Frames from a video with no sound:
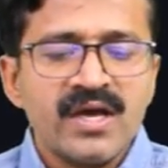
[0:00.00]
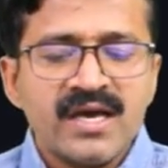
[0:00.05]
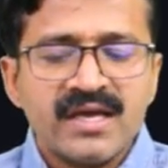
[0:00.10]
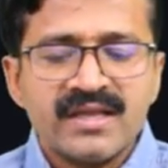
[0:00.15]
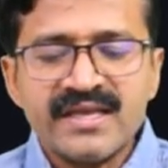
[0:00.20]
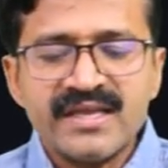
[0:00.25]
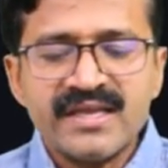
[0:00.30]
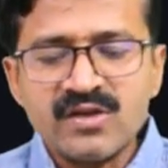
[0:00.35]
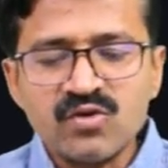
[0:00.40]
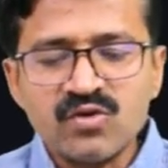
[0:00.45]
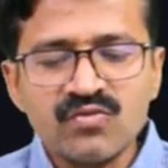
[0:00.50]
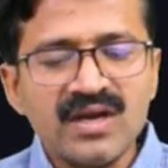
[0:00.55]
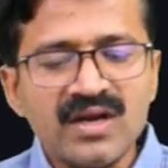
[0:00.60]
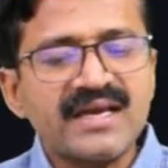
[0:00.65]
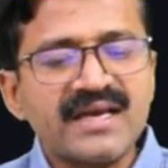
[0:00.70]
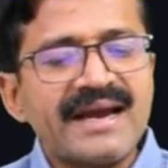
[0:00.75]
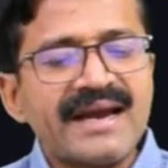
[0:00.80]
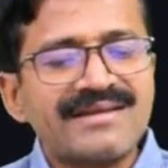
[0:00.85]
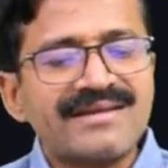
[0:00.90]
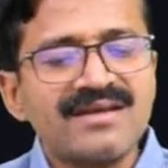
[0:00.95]
Then you will
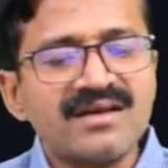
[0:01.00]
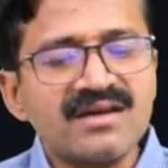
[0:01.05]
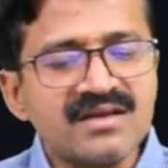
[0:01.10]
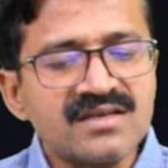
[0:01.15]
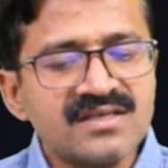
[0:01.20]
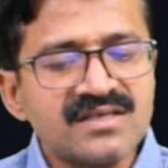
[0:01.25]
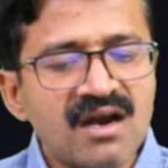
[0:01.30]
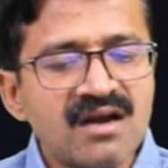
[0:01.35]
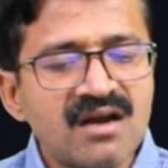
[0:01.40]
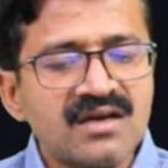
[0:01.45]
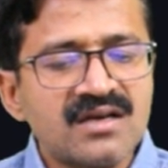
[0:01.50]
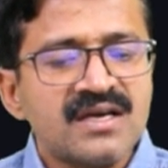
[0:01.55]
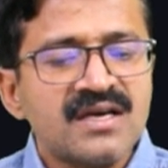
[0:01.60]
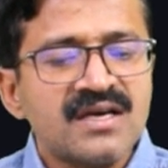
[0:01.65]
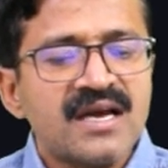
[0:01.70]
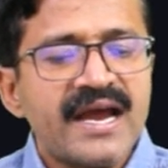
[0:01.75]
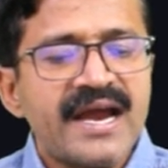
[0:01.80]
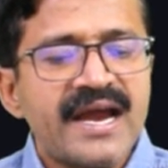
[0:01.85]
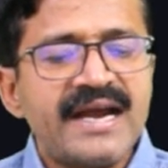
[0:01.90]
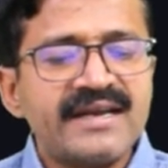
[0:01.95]
get the result,
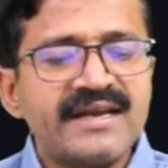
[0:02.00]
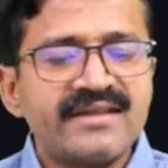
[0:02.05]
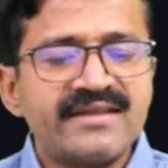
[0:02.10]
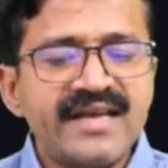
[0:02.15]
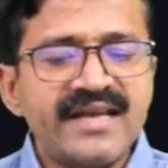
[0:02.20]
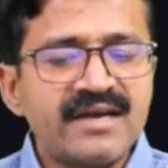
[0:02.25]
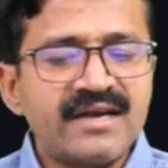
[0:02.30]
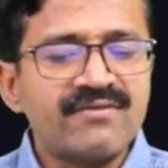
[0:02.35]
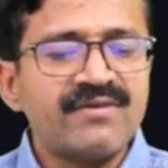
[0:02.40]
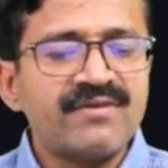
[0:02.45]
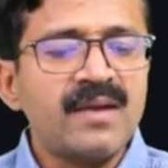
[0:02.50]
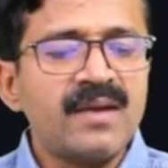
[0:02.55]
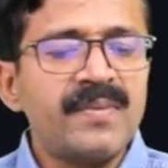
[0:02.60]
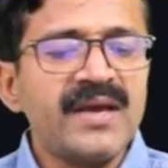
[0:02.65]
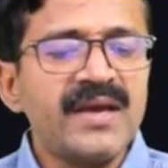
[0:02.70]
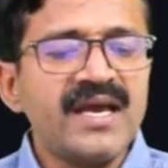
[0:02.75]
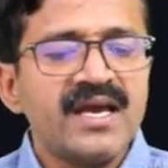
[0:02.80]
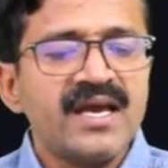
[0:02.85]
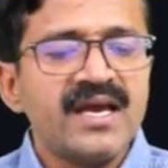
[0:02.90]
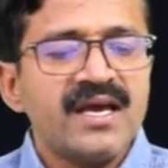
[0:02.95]
and that will
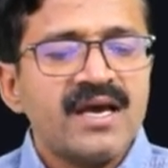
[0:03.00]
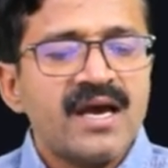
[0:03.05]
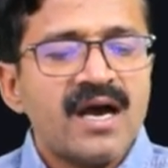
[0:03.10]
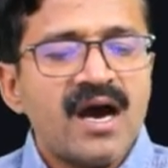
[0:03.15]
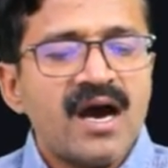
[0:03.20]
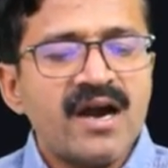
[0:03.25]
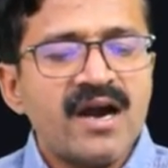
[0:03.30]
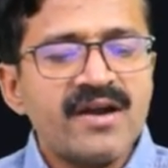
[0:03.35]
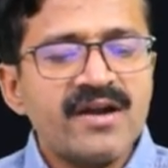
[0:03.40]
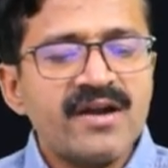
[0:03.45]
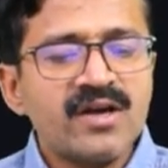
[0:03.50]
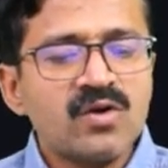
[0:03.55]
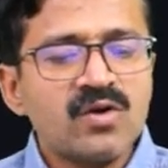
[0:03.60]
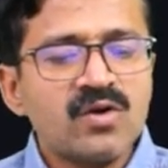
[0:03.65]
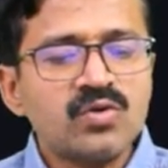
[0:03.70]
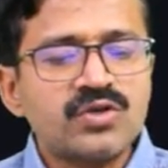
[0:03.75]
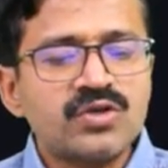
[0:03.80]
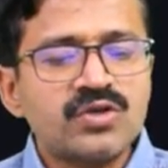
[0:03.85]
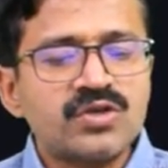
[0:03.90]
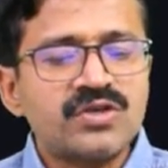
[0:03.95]
be under
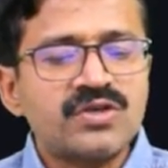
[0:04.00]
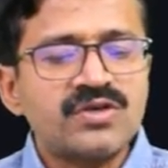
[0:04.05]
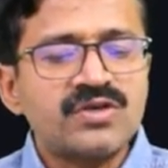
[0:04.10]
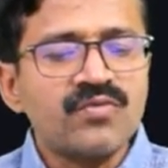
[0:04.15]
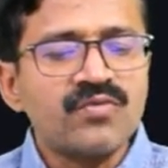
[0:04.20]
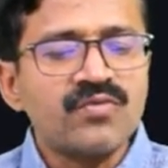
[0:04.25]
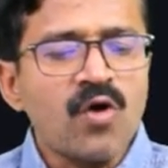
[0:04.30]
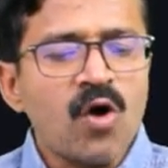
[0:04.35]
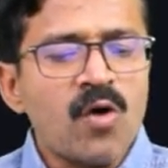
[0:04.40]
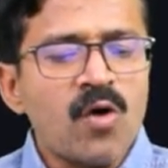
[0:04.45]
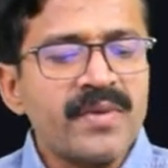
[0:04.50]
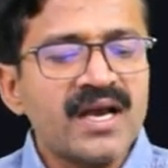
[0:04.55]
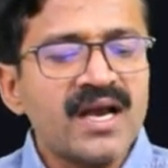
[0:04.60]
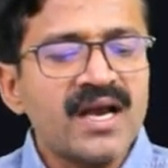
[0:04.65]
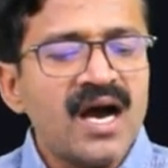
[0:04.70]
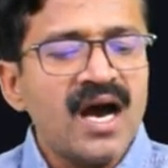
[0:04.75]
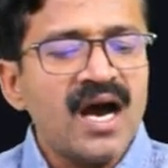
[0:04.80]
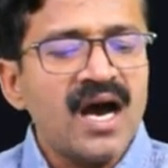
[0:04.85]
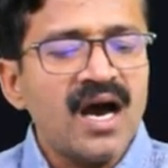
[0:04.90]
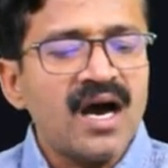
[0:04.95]
root
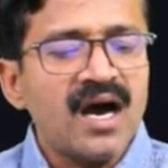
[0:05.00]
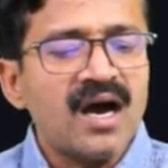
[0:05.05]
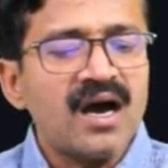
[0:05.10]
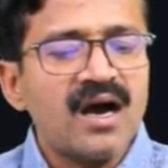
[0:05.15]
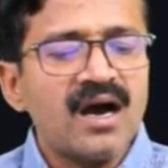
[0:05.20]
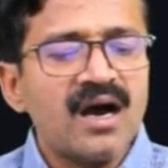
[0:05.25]
omega